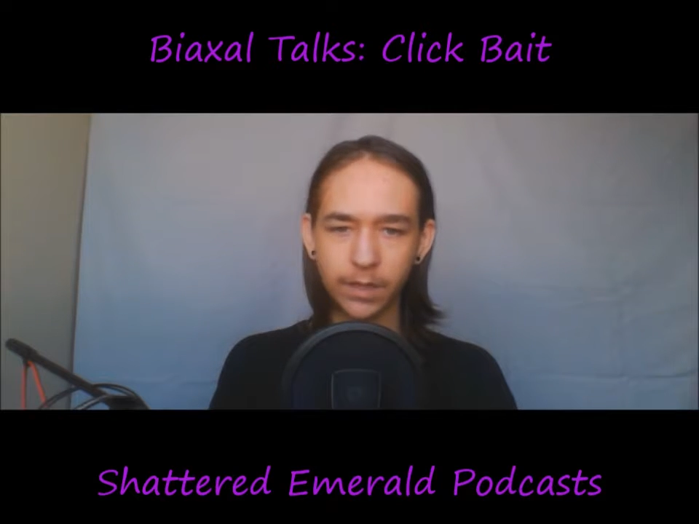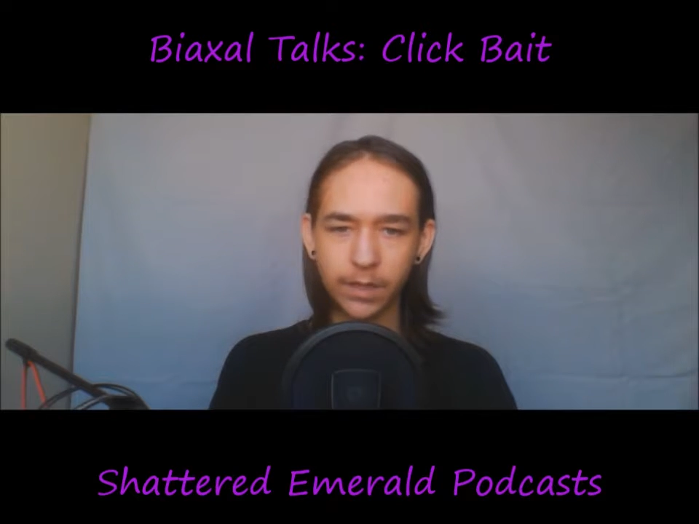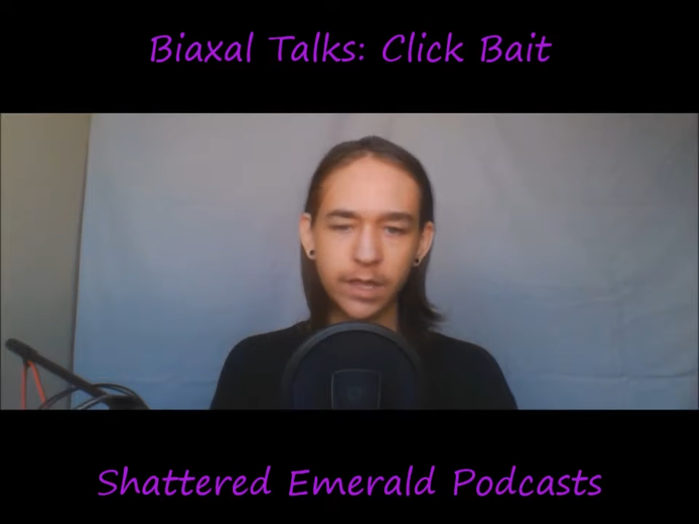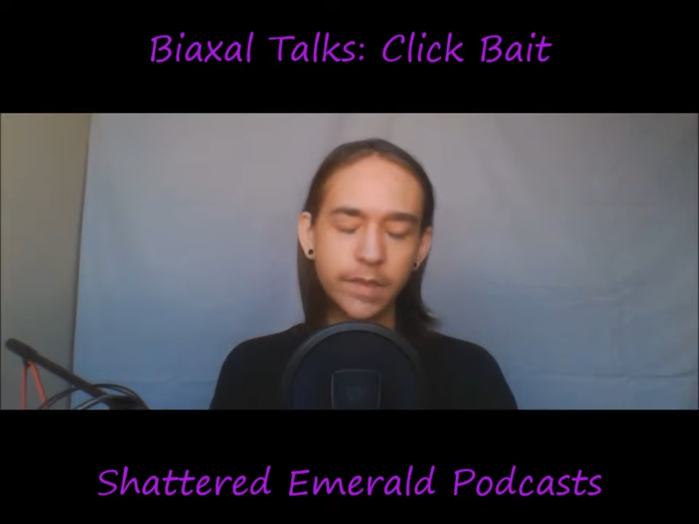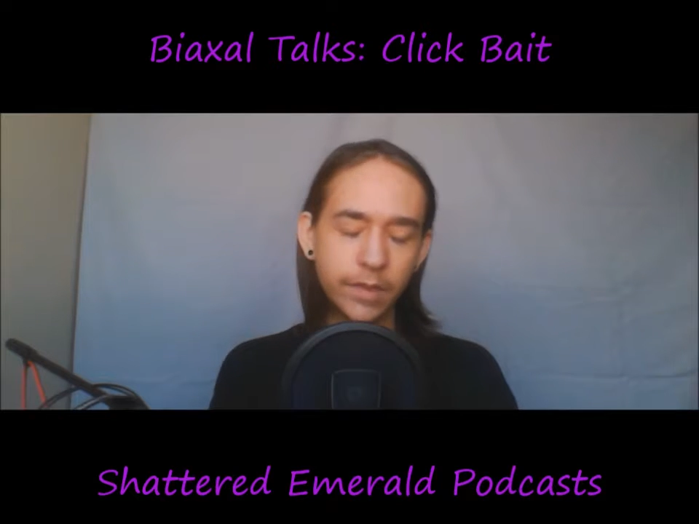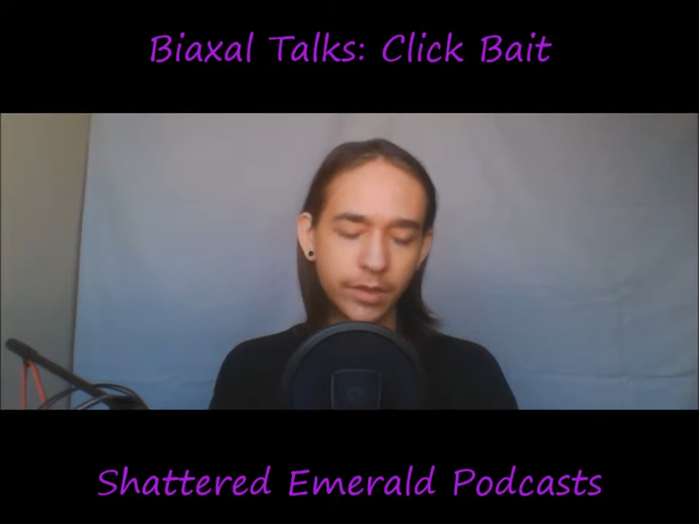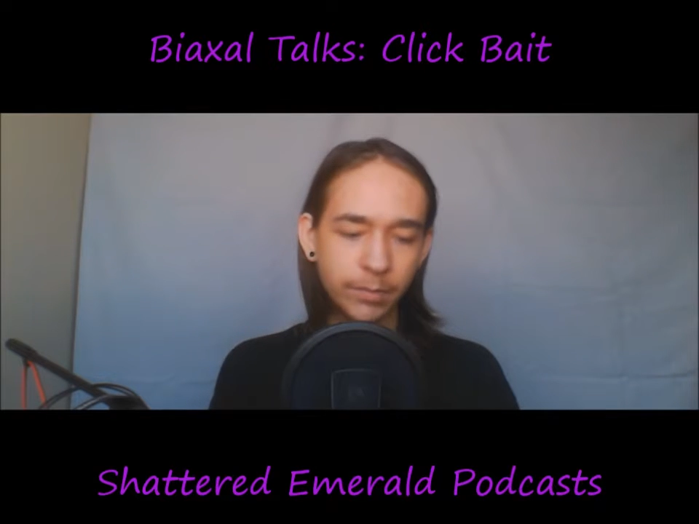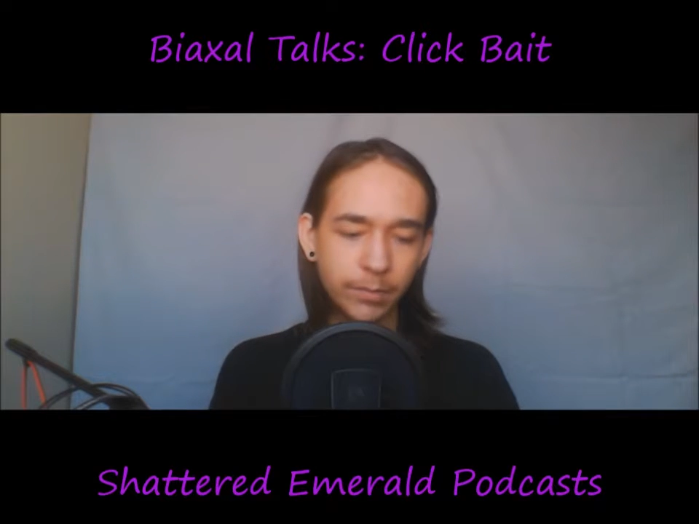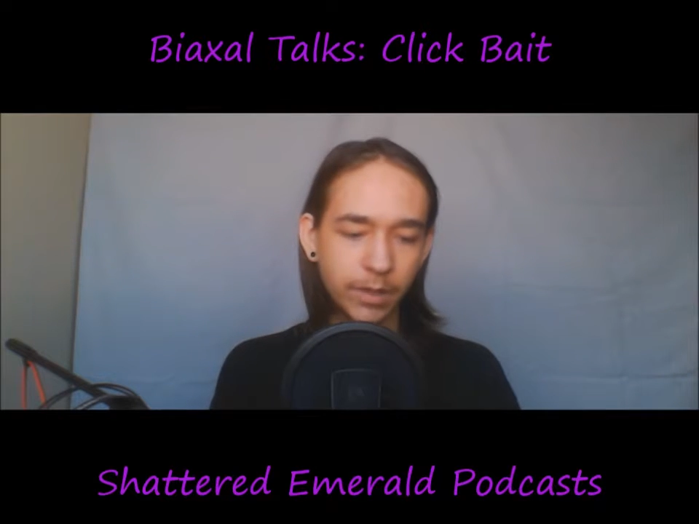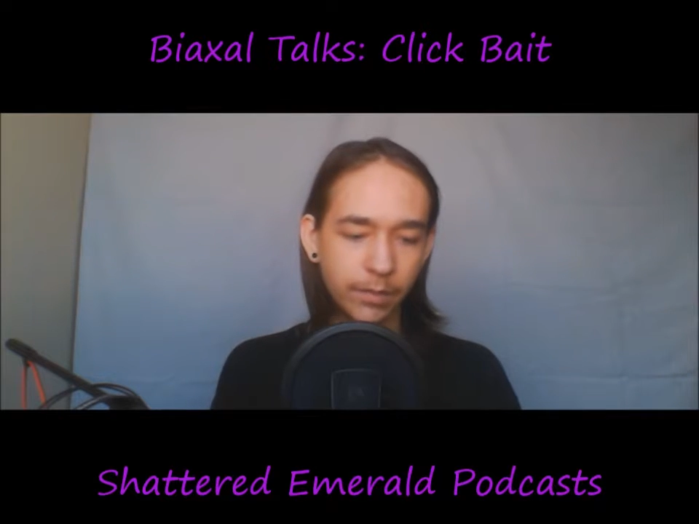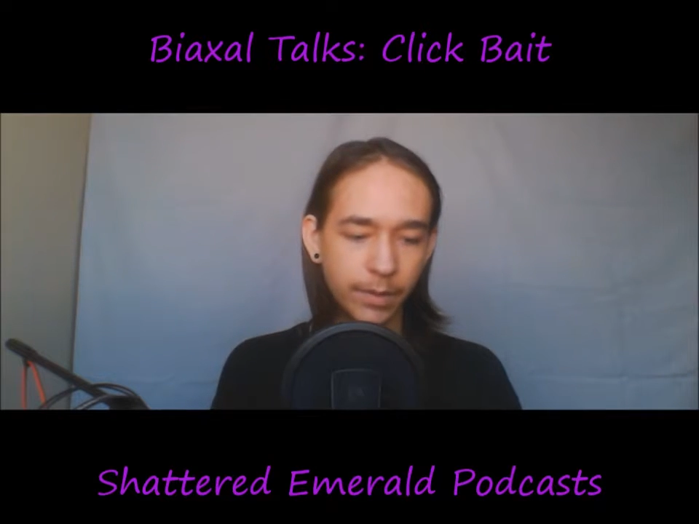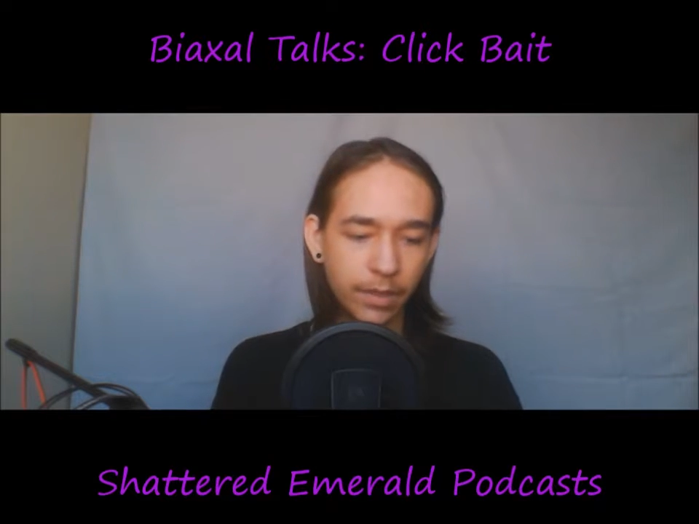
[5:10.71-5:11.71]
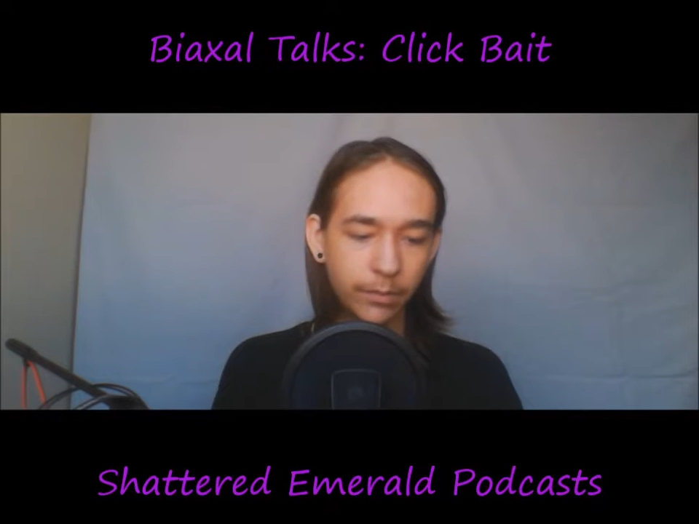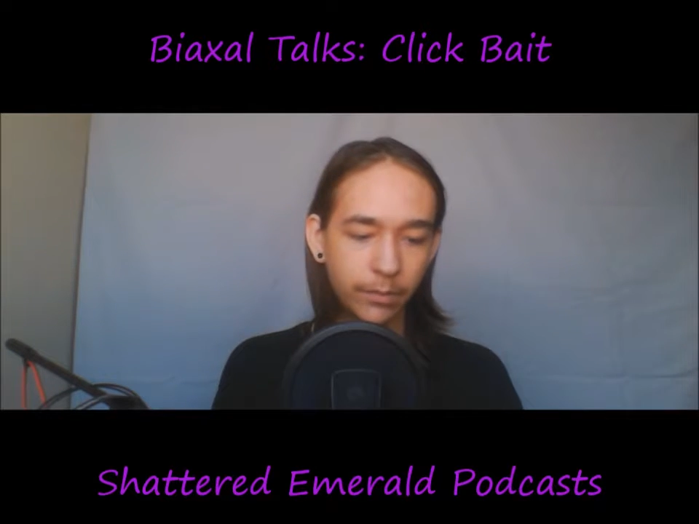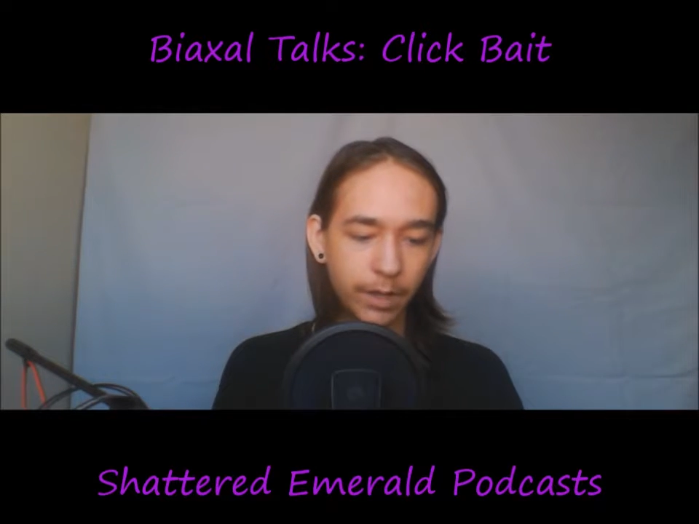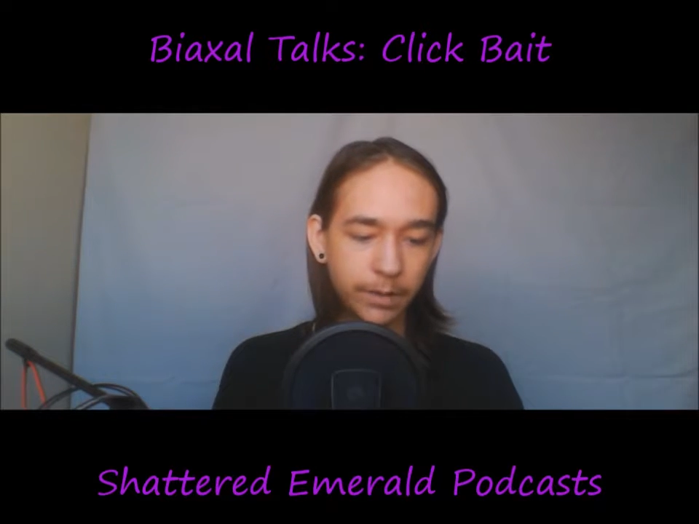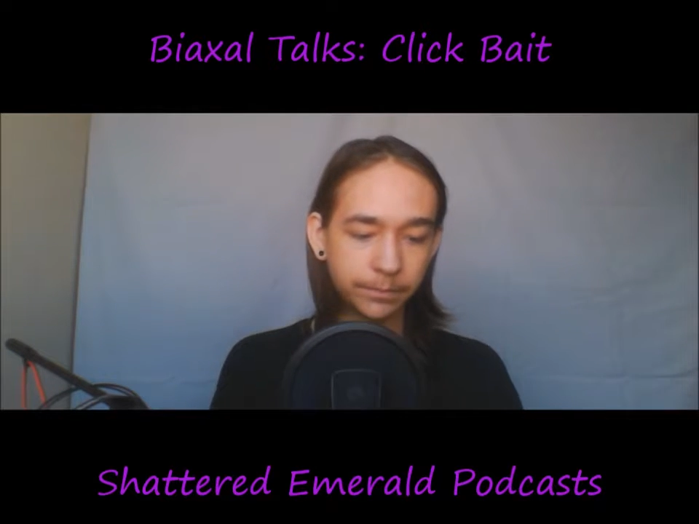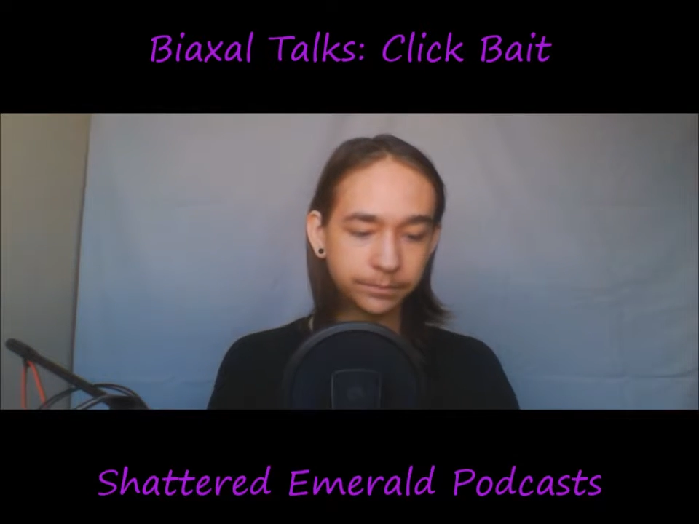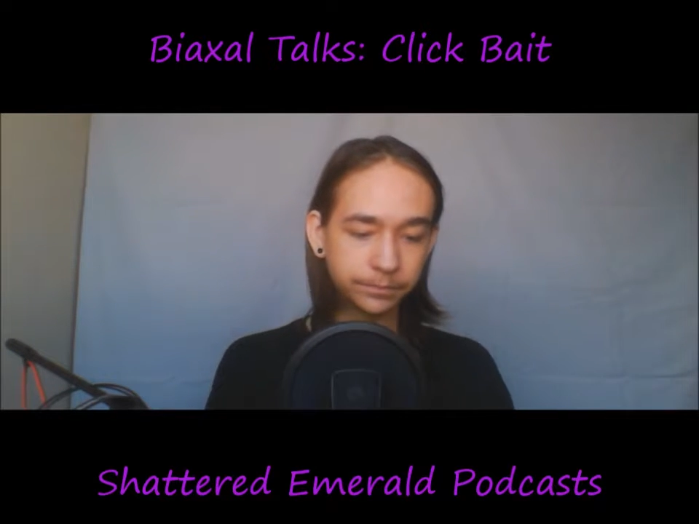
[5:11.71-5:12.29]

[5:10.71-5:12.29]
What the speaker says: in the thumbnail, by the way,